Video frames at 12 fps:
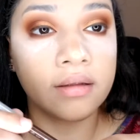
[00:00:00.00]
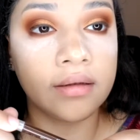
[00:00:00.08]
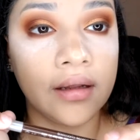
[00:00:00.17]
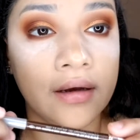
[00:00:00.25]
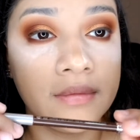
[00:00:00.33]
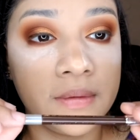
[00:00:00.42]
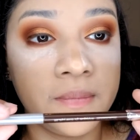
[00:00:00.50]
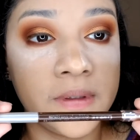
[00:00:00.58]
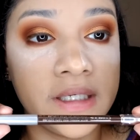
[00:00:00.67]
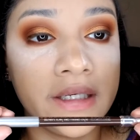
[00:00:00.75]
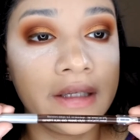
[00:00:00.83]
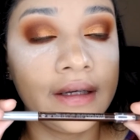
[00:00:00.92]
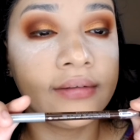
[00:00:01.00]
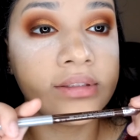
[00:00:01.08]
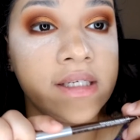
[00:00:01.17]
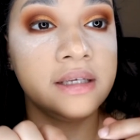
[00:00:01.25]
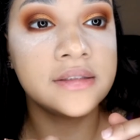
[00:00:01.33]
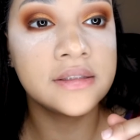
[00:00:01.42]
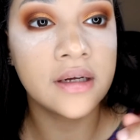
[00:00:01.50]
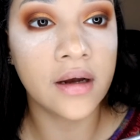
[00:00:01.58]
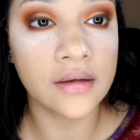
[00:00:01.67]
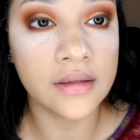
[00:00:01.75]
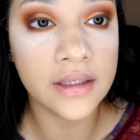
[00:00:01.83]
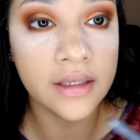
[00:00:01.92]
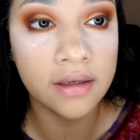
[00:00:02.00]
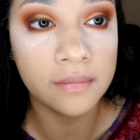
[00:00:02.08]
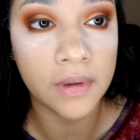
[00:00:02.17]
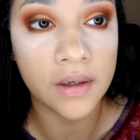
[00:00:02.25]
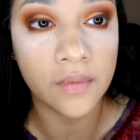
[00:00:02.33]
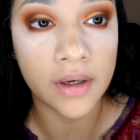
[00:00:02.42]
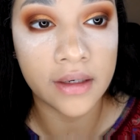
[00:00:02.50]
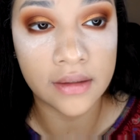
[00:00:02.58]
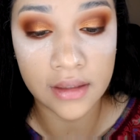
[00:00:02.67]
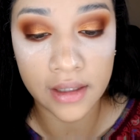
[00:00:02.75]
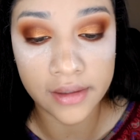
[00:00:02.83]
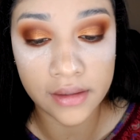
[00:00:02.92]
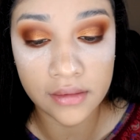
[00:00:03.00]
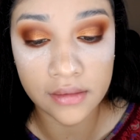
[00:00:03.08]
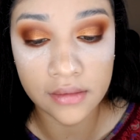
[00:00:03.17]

Now I'm gonna put Intense Chocolate in my waterline.